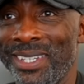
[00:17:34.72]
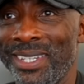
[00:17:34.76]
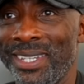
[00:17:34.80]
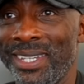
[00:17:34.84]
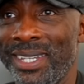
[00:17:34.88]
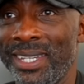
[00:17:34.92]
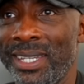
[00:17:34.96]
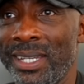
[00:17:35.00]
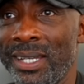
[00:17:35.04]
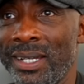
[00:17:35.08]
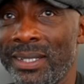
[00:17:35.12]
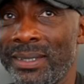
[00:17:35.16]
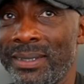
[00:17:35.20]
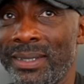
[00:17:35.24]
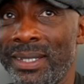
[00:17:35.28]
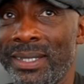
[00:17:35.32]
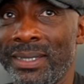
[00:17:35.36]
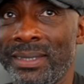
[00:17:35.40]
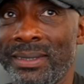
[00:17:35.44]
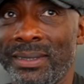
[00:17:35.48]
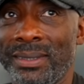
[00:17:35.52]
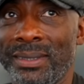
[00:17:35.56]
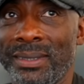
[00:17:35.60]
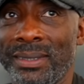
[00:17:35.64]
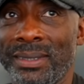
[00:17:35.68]
You know,
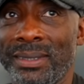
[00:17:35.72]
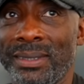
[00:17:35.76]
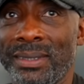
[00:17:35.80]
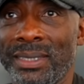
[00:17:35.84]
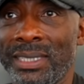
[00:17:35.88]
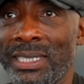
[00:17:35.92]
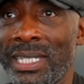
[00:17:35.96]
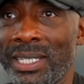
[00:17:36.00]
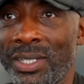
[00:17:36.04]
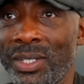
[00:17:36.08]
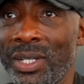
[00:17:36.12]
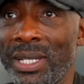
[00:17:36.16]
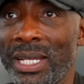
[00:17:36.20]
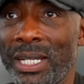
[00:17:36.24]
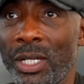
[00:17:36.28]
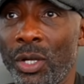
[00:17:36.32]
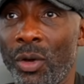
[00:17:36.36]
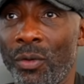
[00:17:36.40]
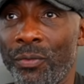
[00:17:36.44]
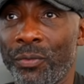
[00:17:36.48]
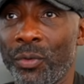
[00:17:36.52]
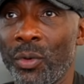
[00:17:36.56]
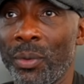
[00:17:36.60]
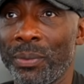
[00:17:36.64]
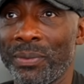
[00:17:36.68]
and you're going to go
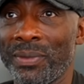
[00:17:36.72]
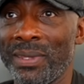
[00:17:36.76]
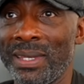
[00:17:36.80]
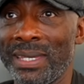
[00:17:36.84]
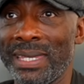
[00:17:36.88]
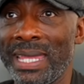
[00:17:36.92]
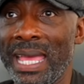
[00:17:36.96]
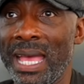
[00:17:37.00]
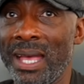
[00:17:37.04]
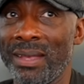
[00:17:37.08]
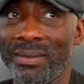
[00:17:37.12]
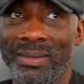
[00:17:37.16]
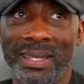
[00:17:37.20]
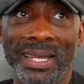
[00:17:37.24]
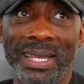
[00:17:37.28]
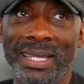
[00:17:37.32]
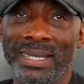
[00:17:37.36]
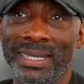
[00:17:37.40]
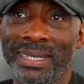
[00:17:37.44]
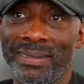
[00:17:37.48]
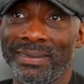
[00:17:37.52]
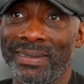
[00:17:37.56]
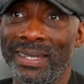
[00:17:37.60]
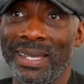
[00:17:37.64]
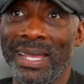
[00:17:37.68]
for ups and downs. And like,
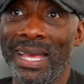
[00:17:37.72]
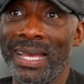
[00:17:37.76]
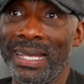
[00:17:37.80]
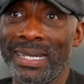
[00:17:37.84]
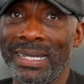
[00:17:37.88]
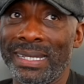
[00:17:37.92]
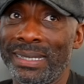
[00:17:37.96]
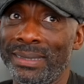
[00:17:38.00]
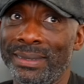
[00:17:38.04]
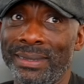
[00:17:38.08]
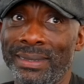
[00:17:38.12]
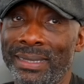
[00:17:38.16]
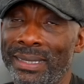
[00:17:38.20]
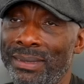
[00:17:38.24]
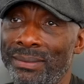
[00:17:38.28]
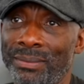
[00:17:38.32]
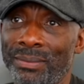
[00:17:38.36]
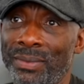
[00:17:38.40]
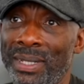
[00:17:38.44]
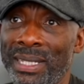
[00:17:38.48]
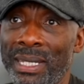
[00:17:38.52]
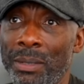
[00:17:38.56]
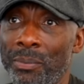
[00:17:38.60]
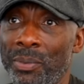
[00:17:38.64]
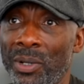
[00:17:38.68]
listen, I,
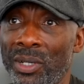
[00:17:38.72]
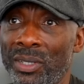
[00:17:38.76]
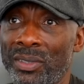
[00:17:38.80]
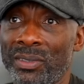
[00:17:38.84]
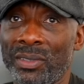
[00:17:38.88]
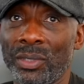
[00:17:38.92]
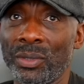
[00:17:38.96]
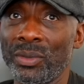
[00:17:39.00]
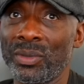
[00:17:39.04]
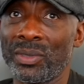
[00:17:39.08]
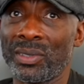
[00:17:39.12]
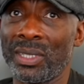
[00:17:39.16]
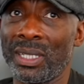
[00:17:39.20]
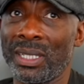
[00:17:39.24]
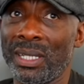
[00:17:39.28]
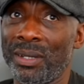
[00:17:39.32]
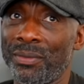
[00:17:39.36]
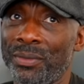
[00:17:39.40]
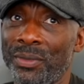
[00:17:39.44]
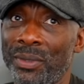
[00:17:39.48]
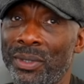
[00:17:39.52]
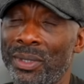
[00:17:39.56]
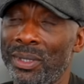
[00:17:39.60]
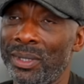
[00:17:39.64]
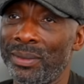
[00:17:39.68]
when he boxed Usyk, I
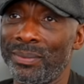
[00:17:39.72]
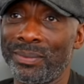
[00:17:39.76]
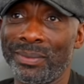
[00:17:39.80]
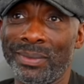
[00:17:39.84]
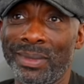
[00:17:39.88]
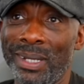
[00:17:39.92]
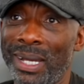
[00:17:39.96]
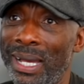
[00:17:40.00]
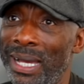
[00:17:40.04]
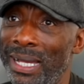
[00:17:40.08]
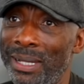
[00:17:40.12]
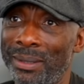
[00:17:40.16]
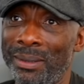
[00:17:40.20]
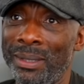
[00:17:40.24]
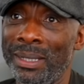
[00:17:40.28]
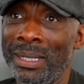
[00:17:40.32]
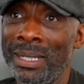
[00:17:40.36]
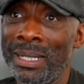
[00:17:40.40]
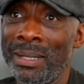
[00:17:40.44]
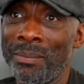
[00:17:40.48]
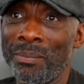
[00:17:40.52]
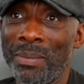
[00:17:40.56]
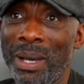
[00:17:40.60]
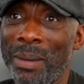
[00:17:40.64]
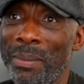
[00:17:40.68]
thought,
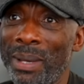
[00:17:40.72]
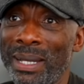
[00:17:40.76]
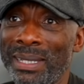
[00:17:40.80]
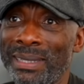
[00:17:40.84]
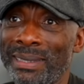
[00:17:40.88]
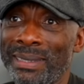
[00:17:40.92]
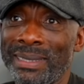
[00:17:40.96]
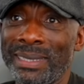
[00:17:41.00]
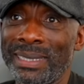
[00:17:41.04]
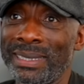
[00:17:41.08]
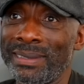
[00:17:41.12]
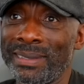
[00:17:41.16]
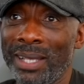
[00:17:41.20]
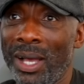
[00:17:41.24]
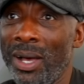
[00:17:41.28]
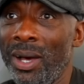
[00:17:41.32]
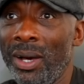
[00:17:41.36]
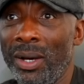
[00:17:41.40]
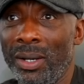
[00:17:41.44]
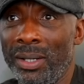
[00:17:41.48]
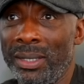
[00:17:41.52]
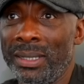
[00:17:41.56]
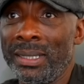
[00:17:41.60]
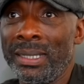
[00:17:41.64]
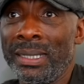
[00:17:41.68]
my man's, his
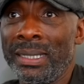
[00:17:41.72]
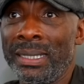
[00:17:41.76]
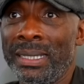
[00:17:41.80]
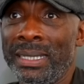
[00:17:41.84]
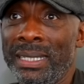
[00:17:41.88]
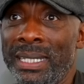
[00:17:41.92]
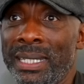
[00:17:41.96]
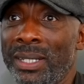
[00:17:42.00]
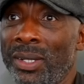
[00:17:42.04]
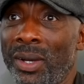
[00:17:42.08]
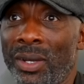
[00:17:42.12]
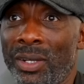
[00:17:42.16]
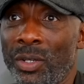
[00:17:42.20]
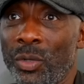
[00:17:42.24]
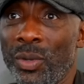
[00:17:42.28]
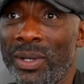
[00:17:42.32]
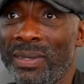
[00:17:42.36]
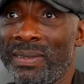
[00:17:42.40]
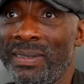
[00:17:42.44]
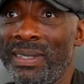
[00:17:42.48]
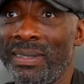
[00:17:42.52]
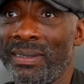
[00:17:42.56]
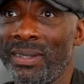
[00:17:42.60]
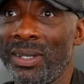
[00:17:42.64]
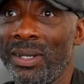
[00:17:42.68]
heart. You've got to
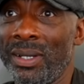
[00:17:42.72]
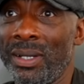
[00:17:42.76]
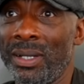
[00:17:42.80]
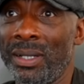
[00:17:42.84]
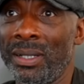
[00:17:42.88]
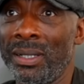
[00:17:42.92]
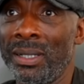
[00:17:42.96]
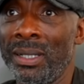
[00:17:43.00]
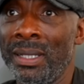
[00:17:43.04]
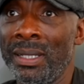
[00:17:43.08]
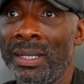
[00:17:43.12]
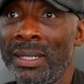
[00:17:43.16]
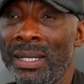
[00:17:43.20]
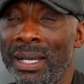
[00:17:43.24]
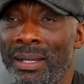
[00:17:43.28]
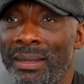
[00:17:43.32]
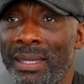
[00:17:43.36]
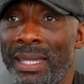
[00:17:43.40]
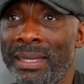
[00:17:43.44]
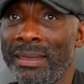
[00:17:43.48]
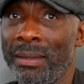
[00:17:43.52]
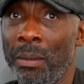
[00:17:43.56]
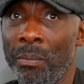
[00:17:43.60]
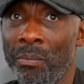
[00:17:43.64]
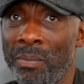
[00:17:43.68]
question his heart. And,
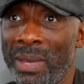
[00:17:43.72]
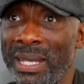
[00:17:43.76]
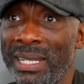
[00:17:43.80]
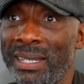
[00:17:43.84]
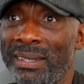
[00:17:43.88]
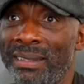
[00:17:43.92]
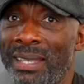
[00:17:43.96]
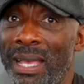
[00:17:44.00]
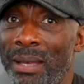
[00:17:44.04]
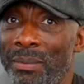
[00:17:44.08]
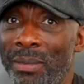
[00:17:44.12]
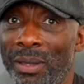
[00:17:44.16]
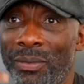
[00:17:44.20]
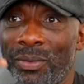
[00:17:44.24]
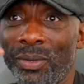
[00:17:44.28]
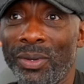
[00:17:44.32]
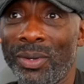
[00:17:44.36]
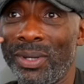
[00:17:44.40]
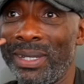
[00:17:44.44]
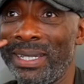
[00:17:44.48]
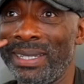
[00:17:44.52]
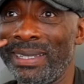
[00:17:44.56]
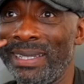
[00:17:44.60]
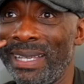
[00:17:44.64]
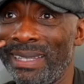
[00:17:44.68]
and, and many times I
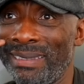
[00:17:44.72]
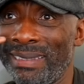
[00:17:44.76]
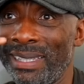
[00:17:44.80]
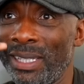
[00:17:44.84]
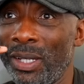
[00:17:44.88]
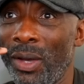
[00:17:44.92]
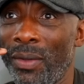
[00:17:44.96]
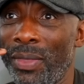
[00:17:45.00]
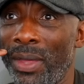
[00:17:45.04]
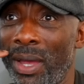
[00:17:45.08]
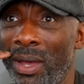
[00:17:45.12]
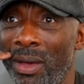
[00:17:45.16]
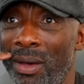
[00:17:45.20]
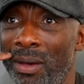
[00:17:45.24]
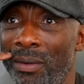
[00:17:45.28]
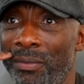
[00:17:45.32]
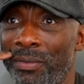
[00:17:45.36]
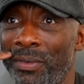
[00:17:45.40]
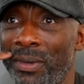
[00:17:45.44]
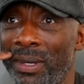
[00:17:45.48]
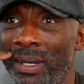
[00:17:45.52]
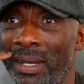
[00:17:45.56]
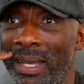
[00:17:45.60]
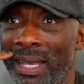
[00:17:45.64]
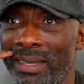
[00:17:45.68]
thought, has he got the heart
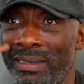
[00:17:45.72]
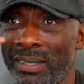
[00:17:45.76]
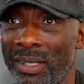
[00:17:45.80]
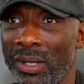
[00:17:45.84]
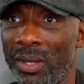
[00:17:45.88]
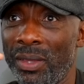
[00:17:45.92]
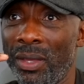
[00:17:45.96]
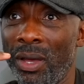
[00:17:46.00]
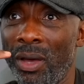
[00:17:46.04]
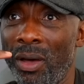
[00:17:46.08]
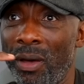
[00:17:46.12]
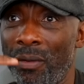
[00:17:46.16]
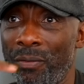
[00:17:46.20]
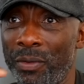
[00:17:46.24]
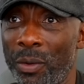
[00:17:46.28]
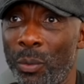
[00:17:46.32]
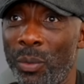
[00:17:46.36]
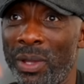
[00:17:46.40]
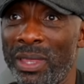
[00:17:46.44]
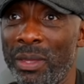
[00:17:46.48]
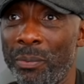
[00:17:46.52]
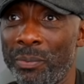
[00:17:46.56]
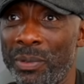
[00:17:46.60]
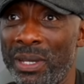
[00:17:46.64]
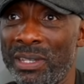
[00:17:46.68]
for it? Has he got the heart for it?
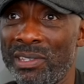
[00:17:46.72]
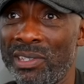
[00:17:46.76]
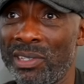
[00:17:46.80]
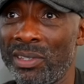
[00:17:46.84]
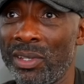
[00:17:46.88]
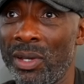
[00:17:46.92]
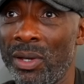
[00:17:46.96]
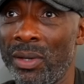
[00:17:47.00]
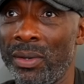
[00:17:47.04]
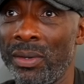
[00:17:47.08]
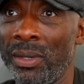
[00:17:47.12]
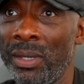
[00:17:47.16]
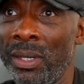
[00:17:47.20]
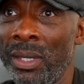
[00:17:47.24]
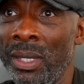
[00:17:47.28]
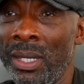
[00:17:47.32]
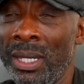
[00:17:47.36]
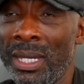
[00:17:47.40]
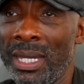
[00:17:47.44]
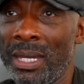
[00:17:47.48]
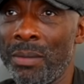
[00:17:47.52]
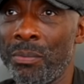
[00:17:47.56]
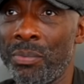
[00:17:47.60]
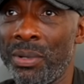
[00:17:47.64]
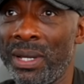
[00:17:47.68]
When the pressure's on,
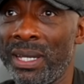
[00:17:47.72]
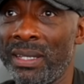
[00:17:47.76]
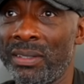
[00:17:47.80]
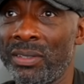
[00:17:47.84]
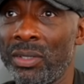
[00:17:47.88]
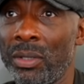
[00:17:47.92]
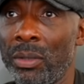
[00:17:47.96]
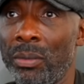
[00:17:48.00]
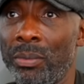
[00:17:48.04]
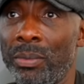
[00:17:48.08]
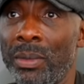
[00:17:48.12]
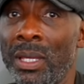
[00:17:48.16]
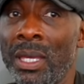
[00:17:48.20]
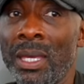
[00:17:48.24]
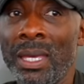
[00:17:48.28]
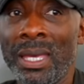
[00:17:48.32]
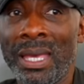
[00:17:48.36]
he breaks up.